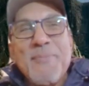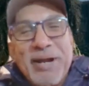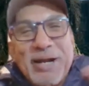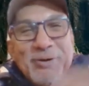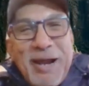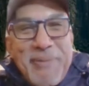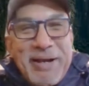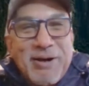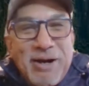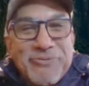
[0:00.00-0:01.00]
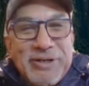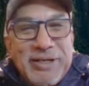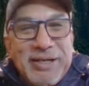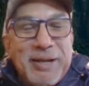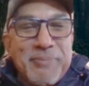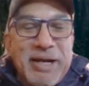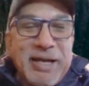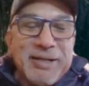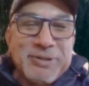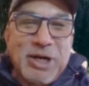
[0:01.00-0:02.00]
But I grab my coffee and
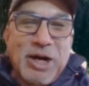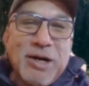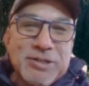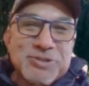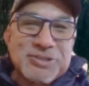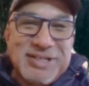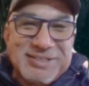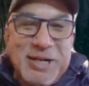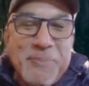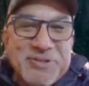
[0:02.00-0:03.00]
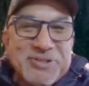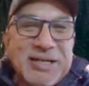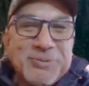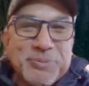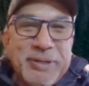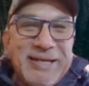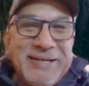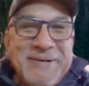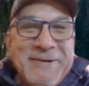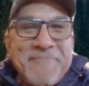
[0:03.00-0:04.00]
my dogs, because they sleep inside with
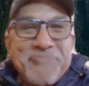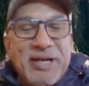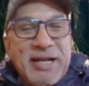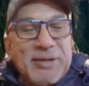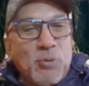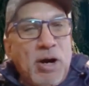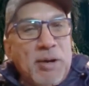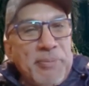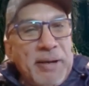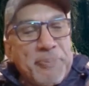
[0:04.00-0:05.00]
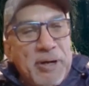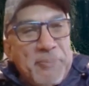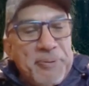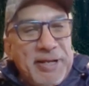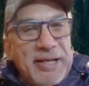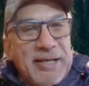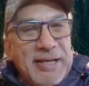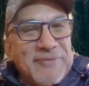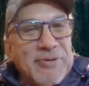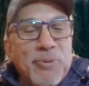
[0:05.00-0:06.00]
me, and I walk my property
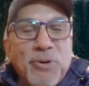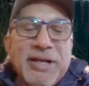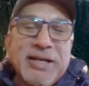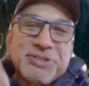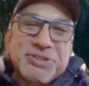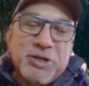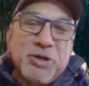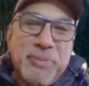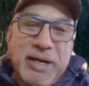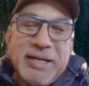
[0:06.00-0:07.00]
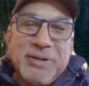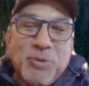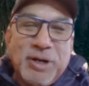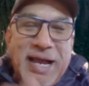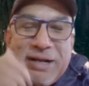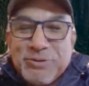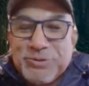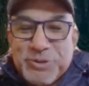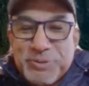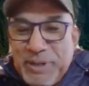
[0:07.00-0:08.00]
every morning. I check on my
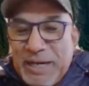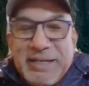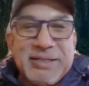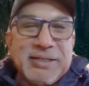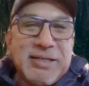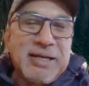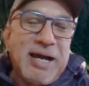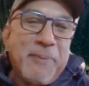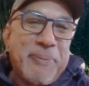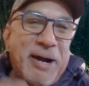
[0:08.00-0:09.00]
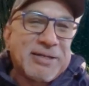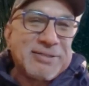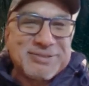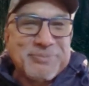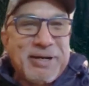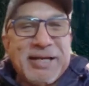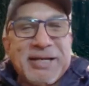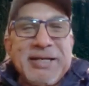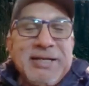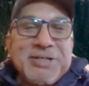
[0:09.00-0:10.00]
guanacos and my alpacas and my
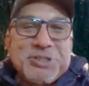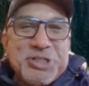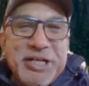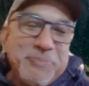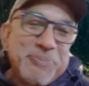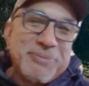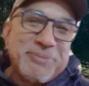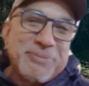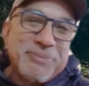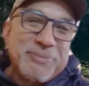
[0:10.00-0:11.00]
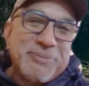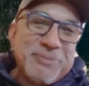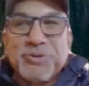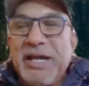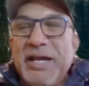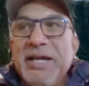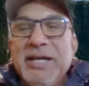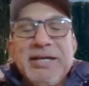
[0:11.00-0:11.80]
sheep and make sure everything's okay.